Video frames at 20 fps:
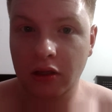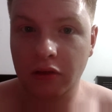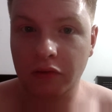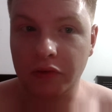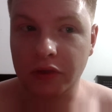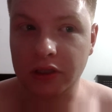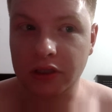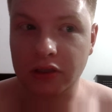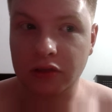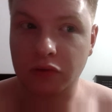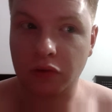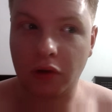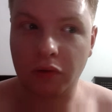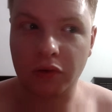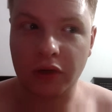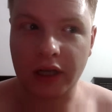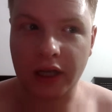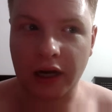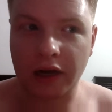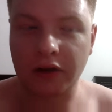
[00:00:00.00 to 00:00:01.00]
which is what
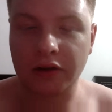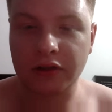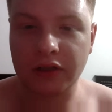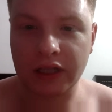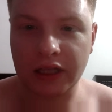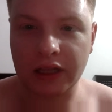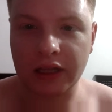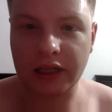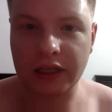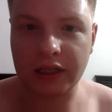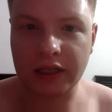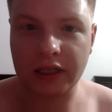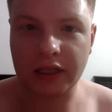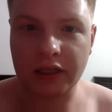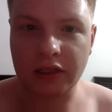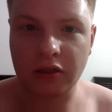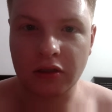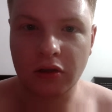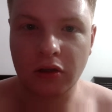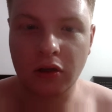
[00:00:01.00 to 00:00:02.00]
we're currently
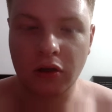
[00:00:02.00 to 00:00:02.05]
thinking,